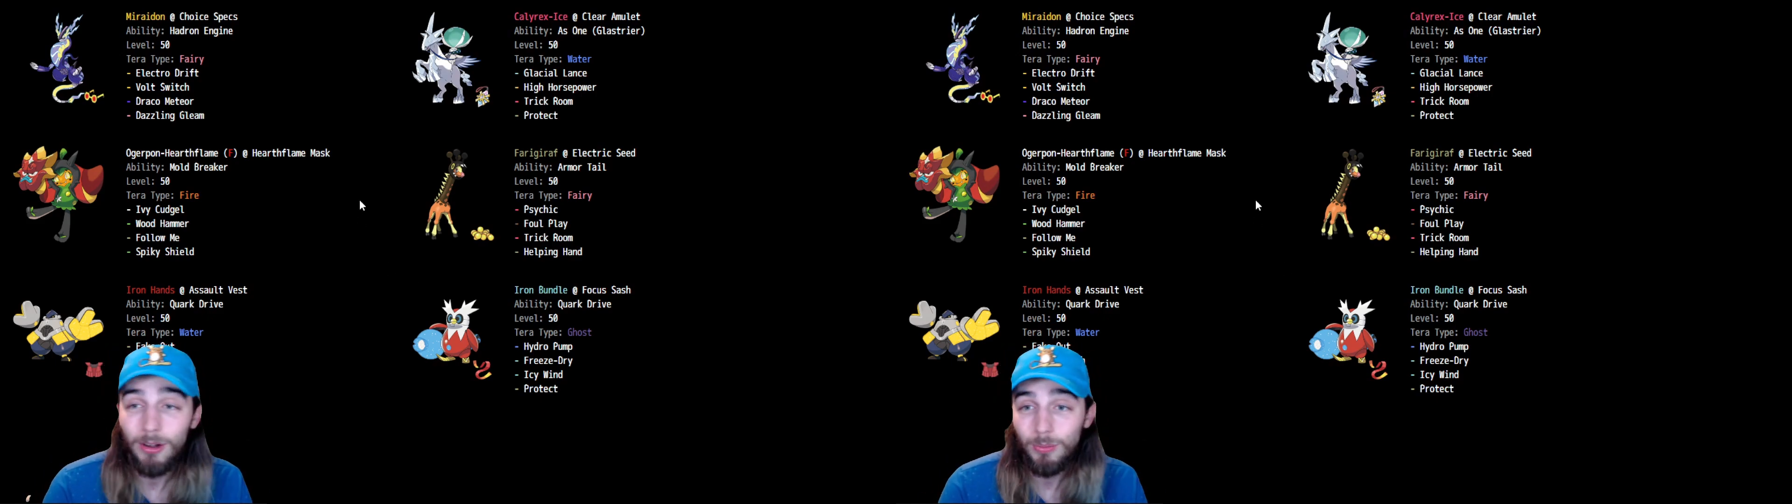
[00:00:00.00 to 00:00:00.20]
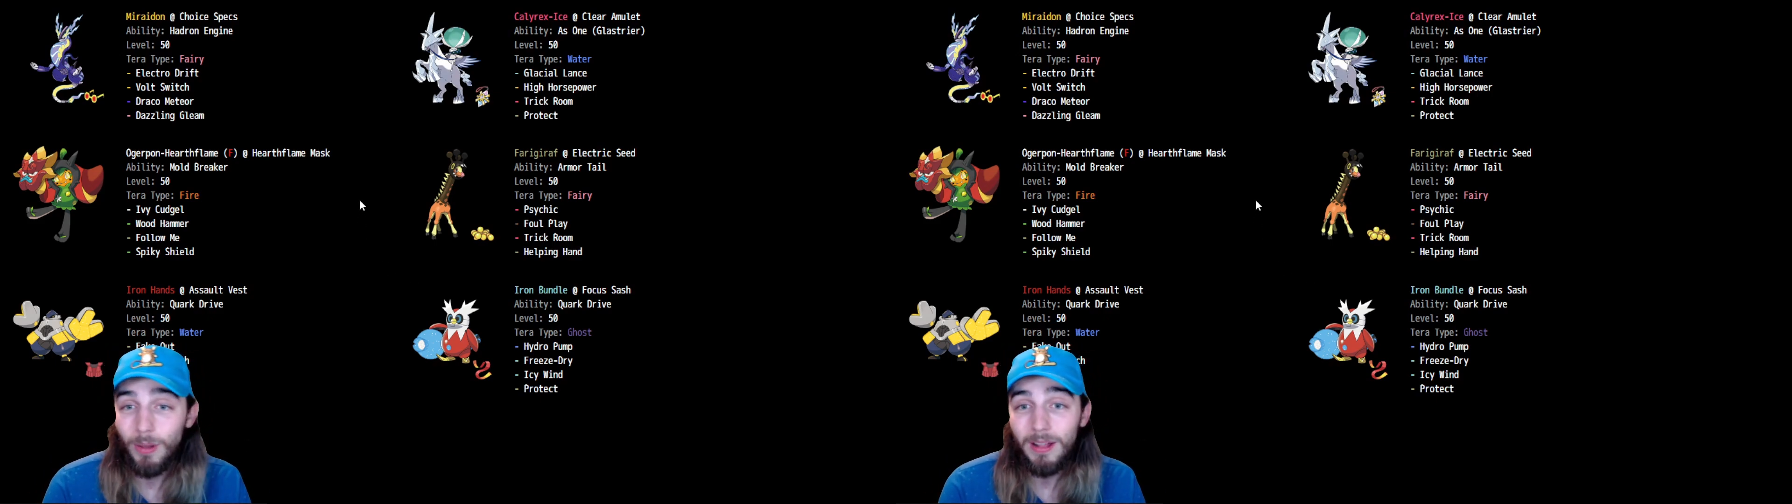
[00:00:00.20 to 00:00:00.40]

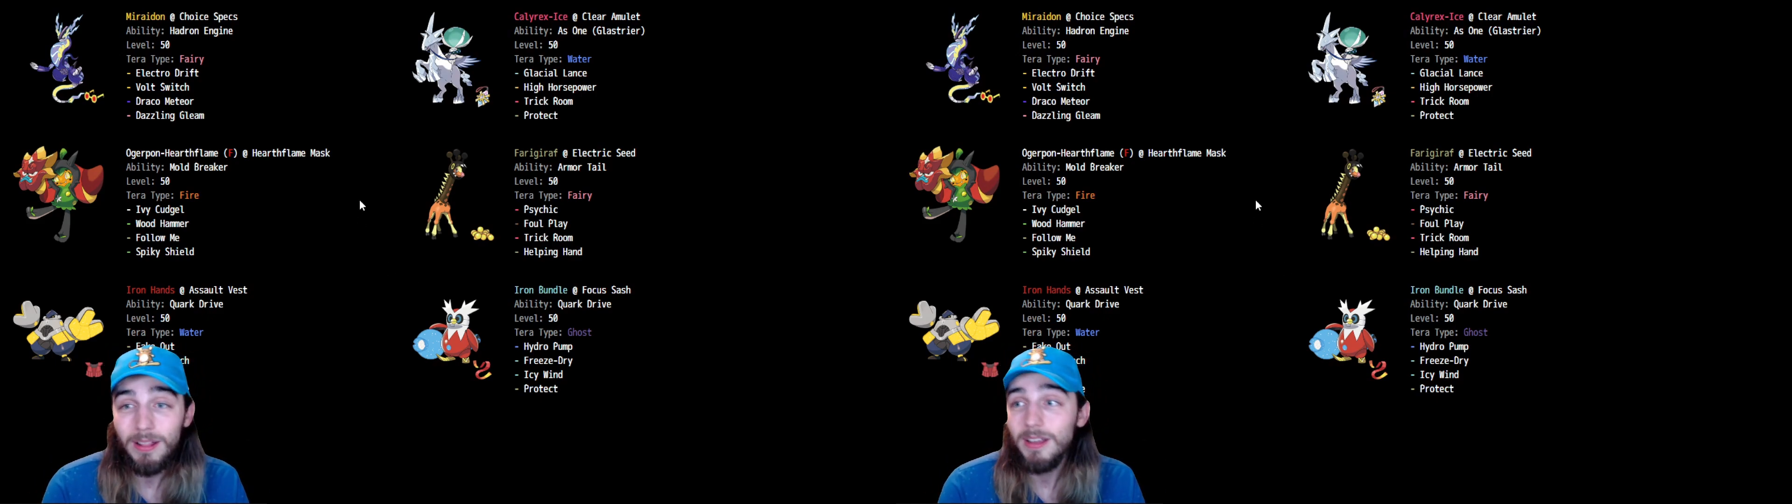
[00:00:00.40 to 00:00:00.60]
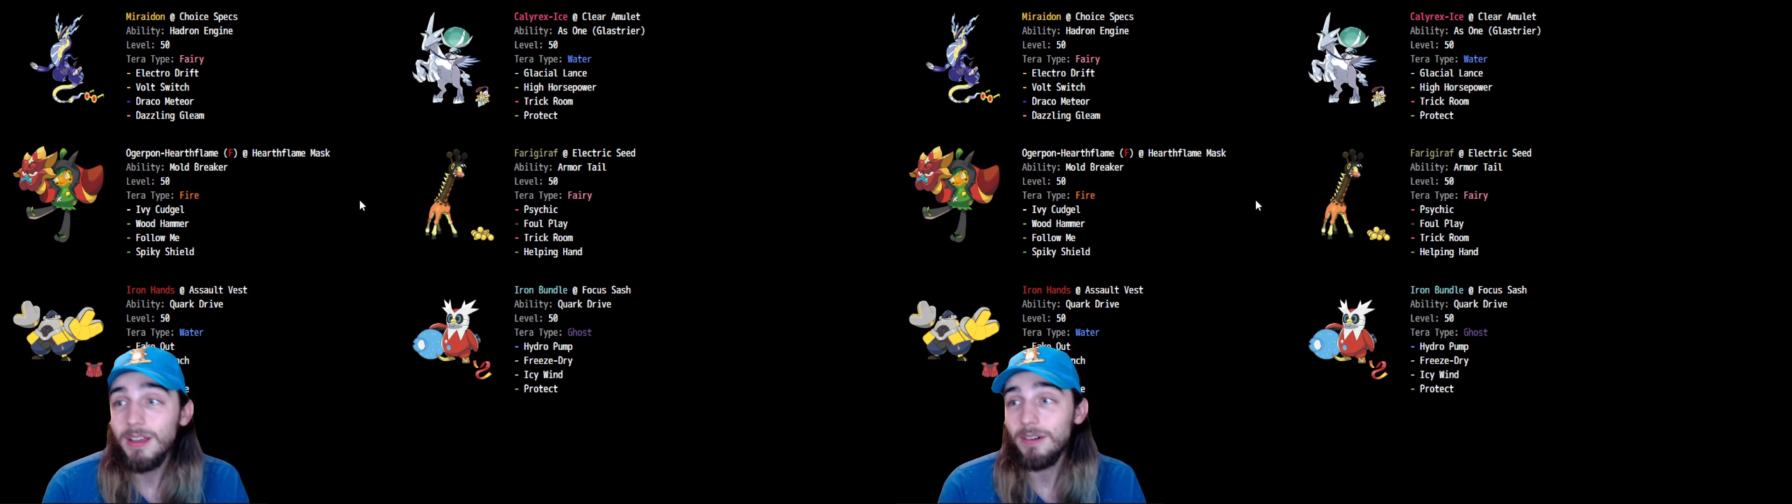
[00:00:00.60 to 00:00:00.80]
as well,
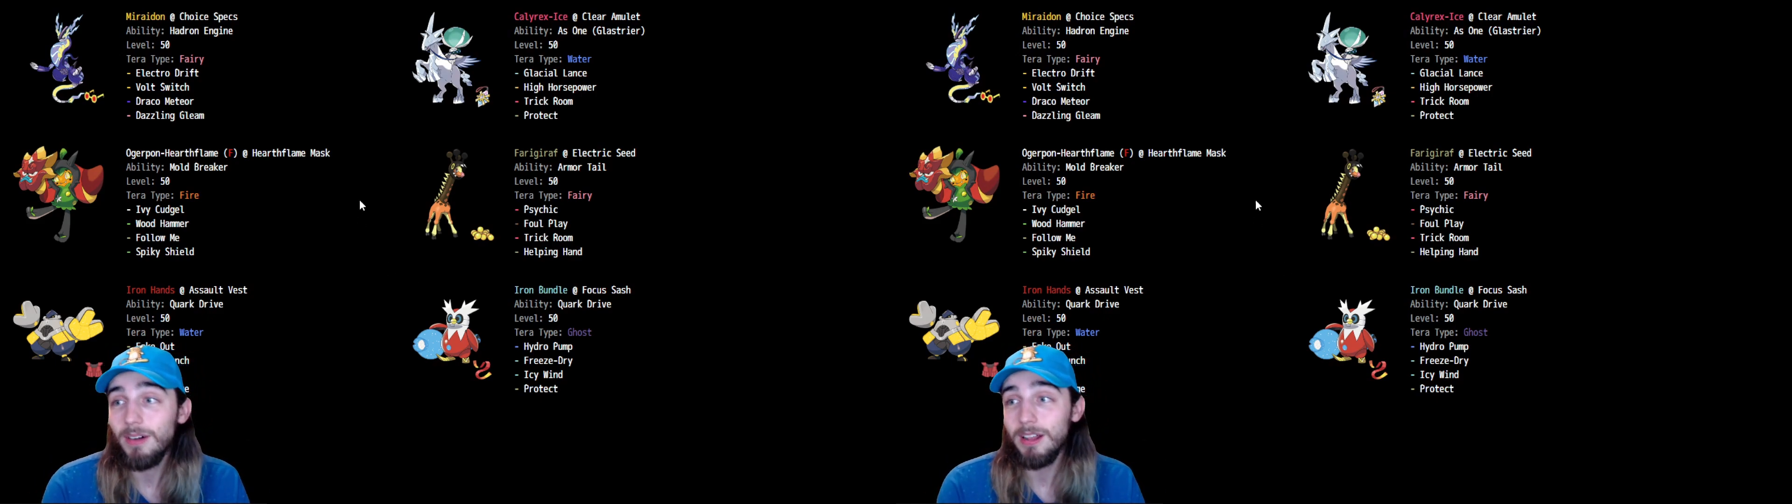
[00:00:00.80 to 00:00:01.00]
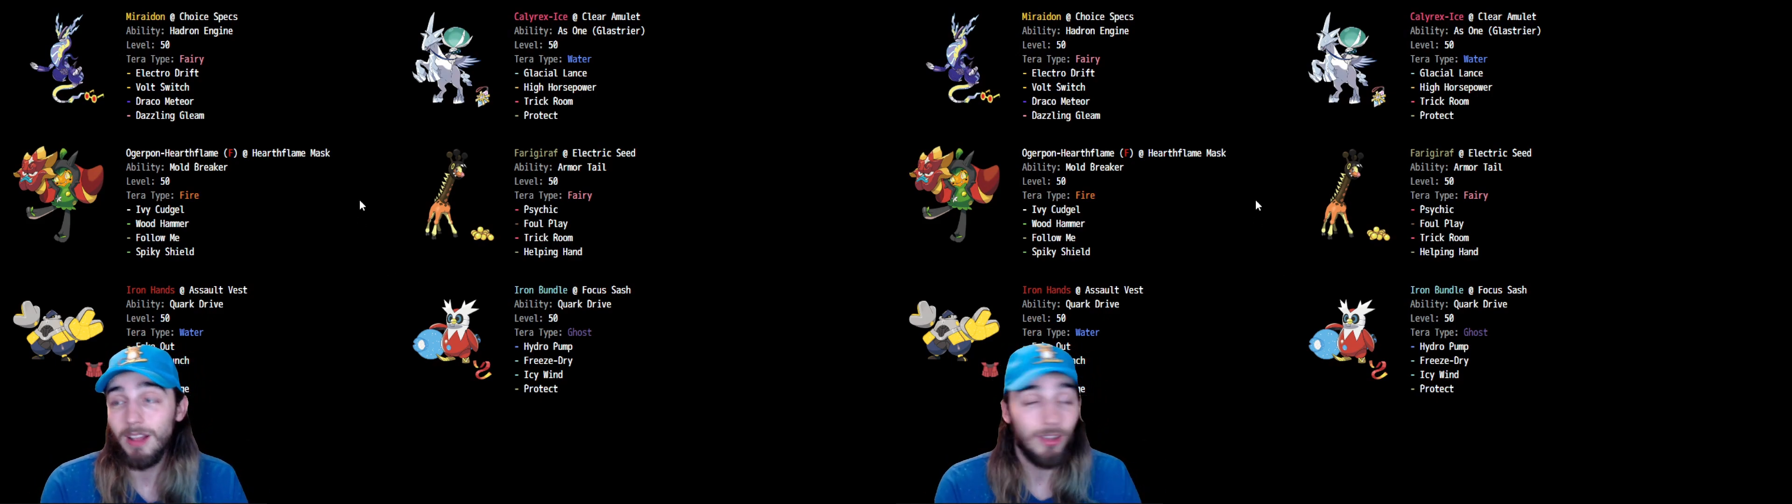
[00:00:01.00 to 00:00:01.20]

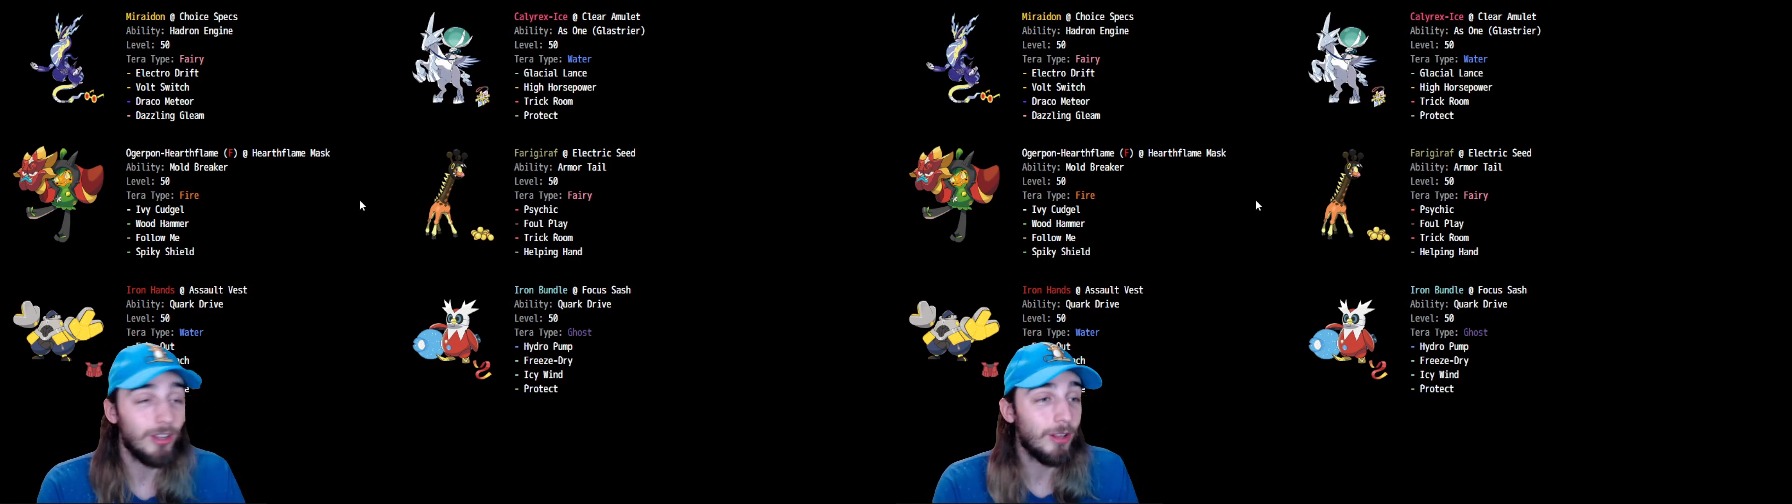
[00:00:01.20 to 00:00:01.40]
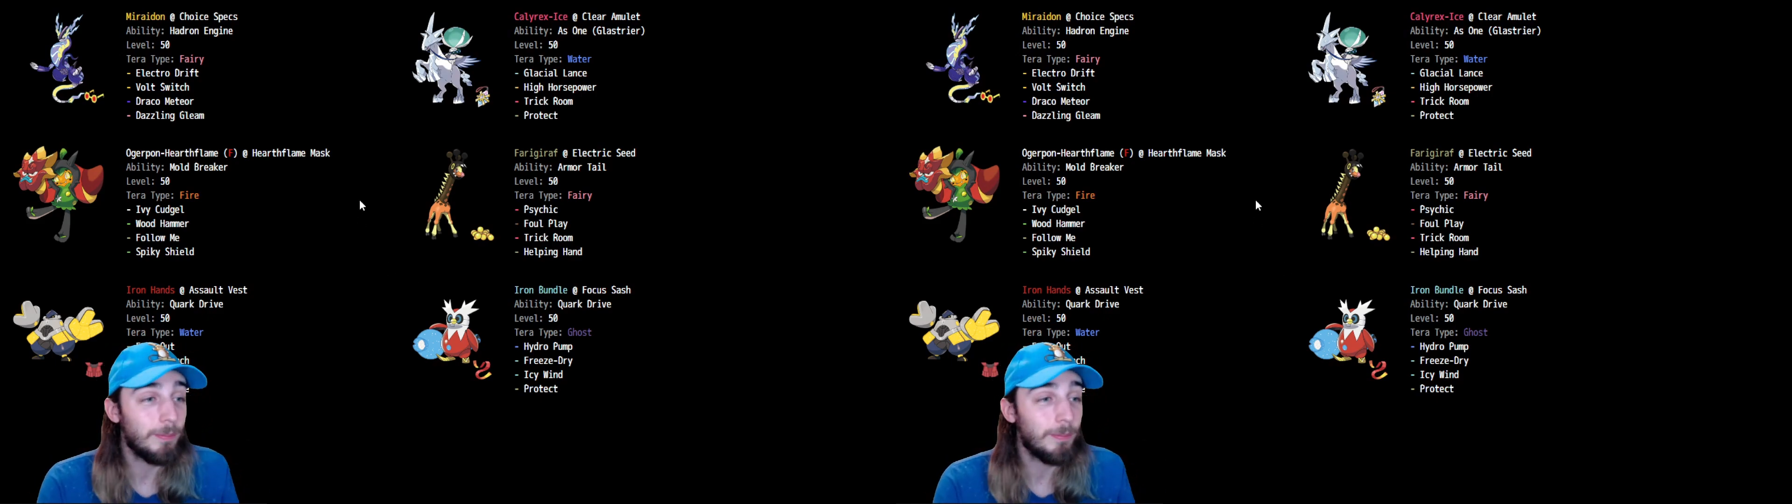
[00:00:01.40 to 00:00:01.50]
right? That could just be